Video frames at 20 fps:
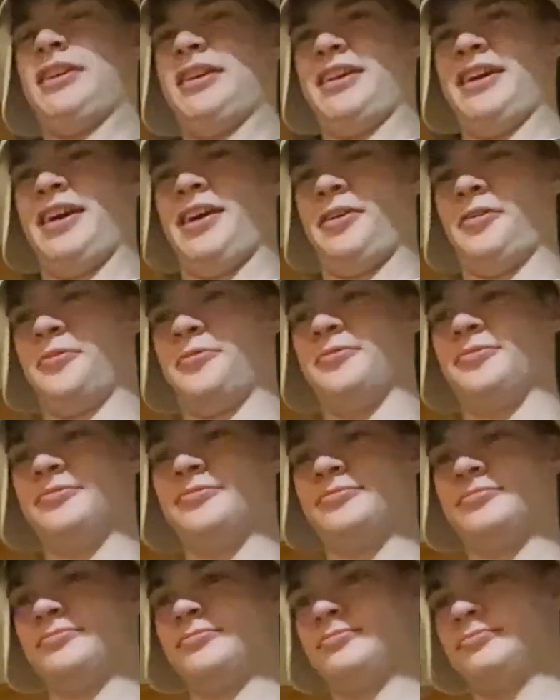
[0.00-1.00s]
Ow. Wait,
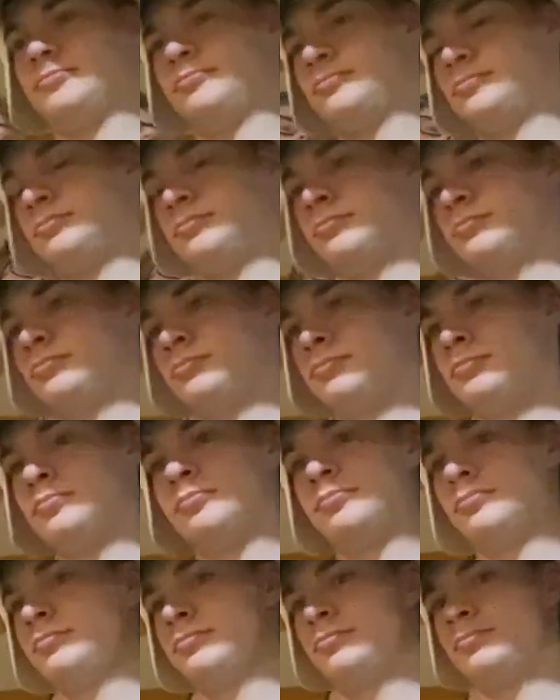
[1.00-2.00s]
let me let me make it
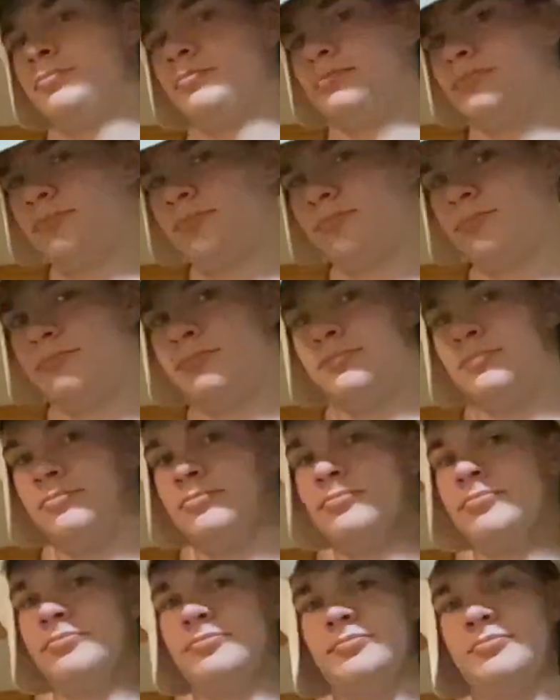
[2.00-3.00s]
super tight on the top.
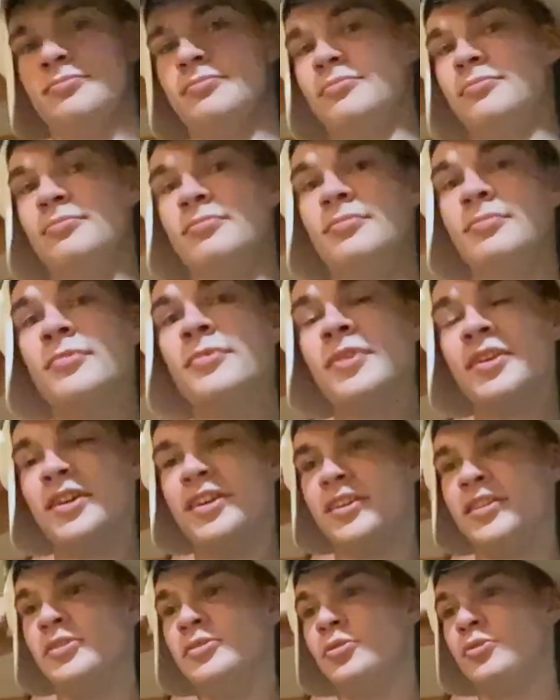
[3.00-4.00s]

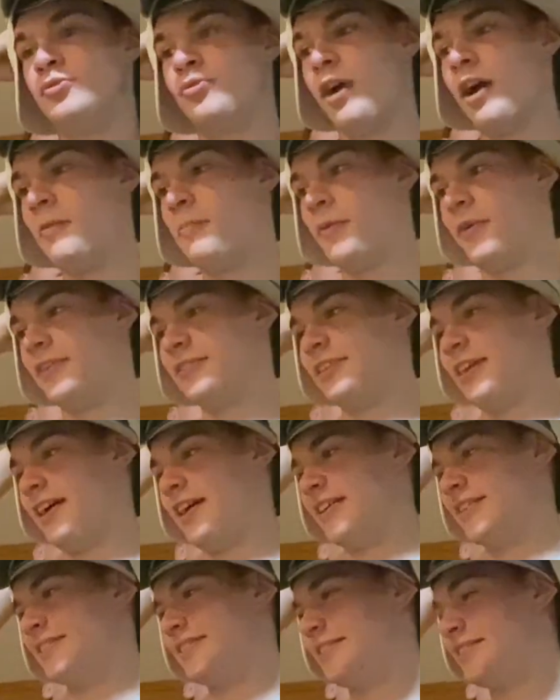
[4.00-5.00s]
These are grandpa's
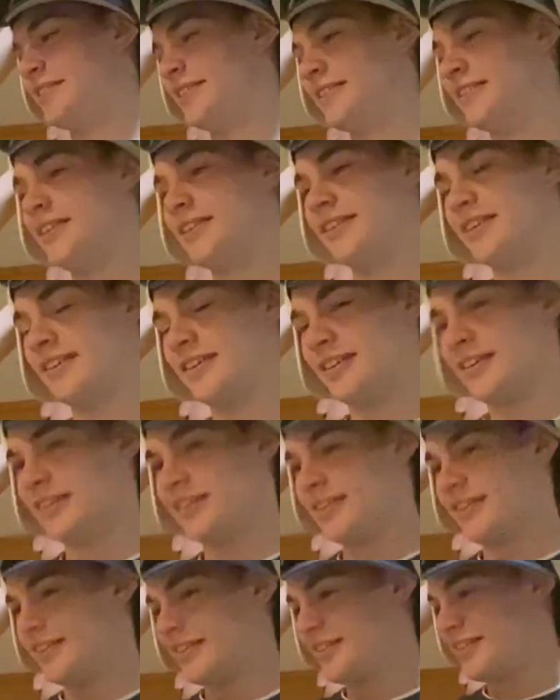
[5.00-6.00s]
hats. So?
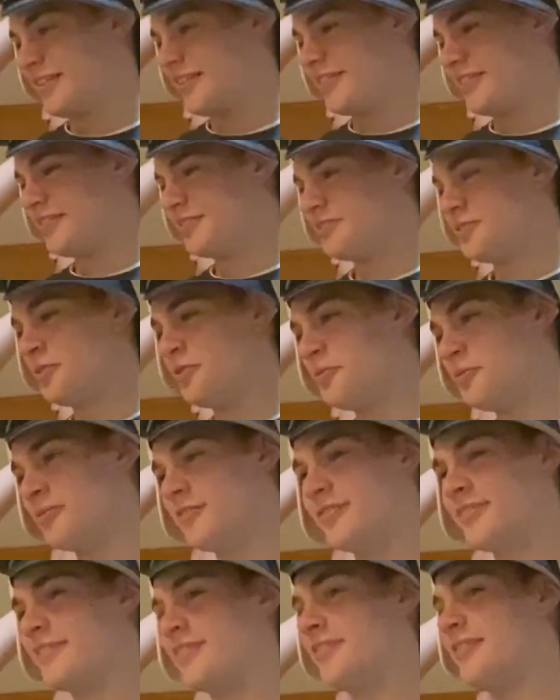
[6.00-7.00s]
So?
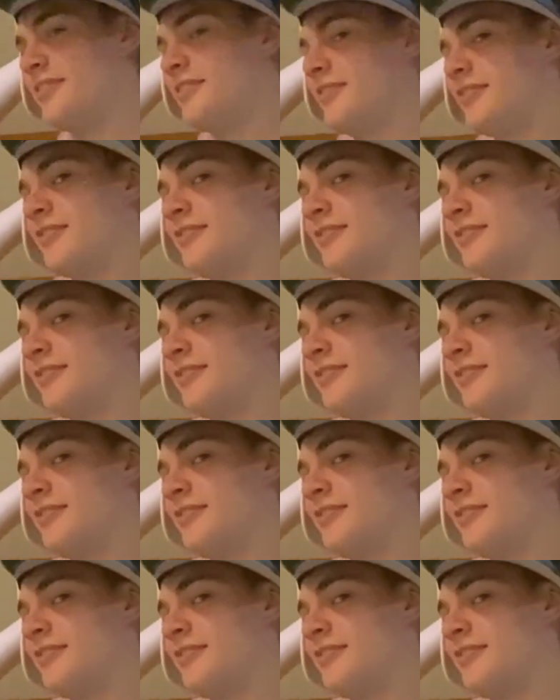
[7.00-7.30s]
Uh, yeah.